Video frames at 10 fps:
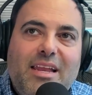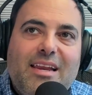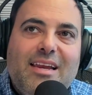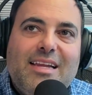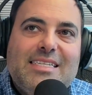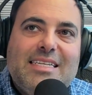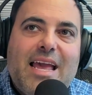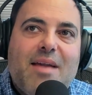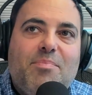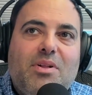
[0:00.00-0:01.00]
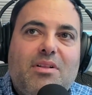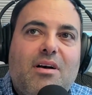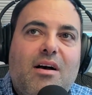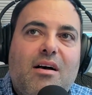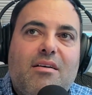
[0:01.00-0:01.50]
need an
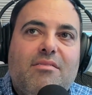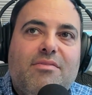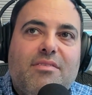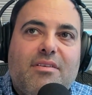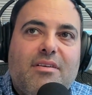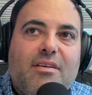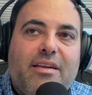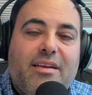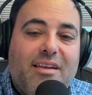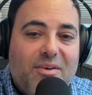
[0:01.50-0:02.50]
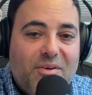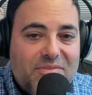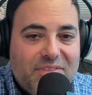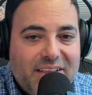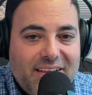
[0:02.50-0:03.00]
example of, and
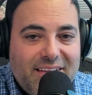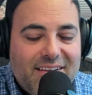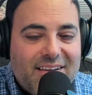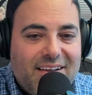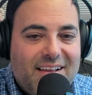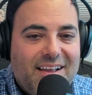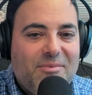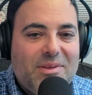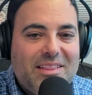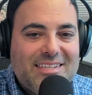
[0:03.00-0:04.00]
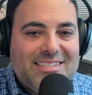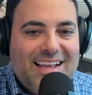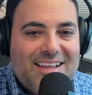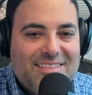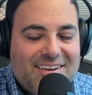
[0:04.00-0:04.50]
hopefully anyone
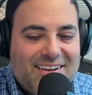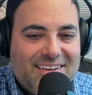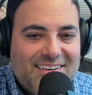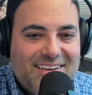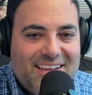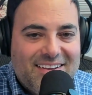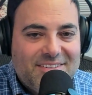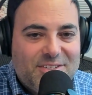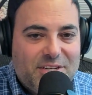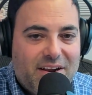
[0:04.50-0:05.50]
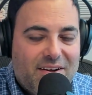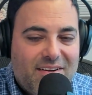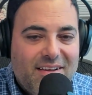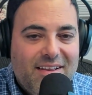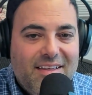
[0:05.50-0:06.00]
listening out there can
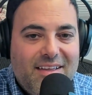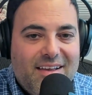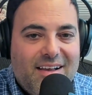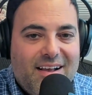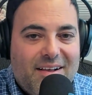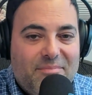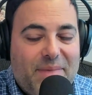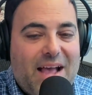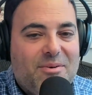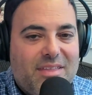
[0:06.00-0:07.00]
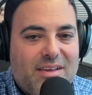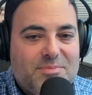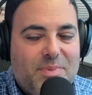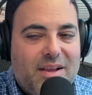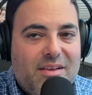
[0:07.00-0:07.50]
share back with
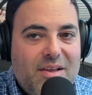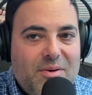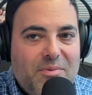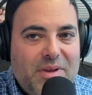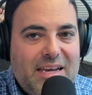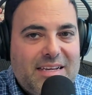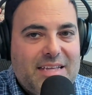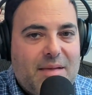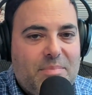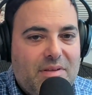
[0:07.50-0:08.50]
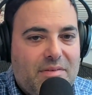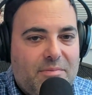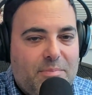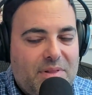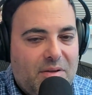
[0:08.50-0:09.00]
us, but we need an example
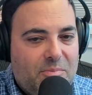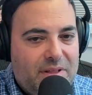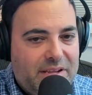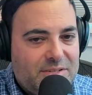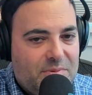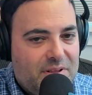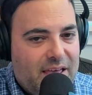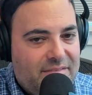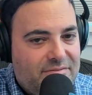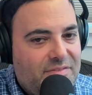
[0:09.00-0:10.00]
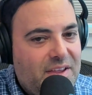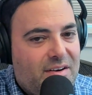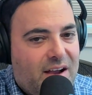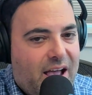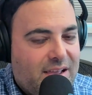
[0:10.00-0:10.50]
of a place where that
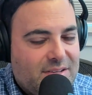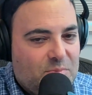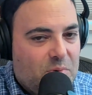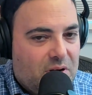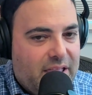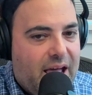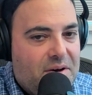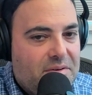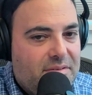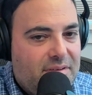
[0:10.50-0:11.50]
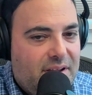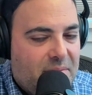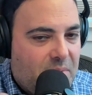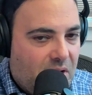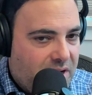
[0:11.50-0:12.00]
fear has worked out
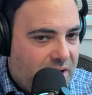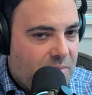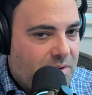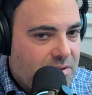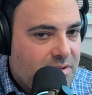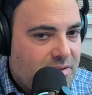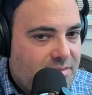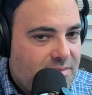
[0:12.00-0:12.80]
in a marketing world,